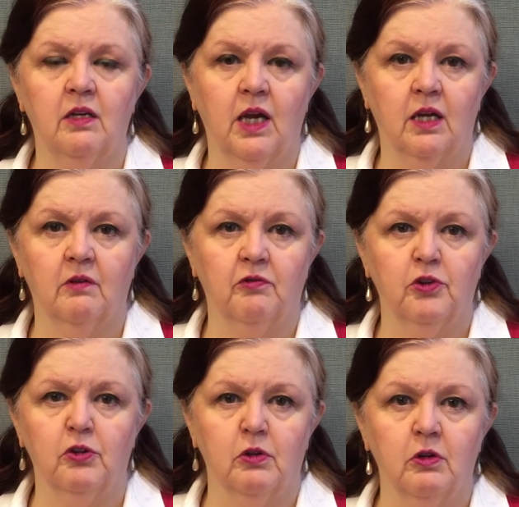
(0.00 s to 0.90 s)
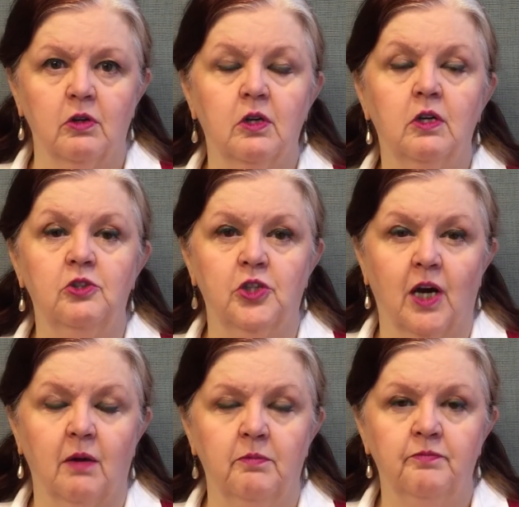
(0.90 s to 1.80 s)
and data for your
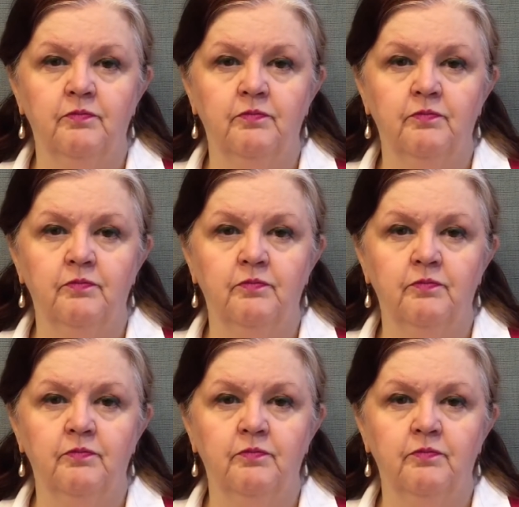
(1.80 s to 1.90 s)
job.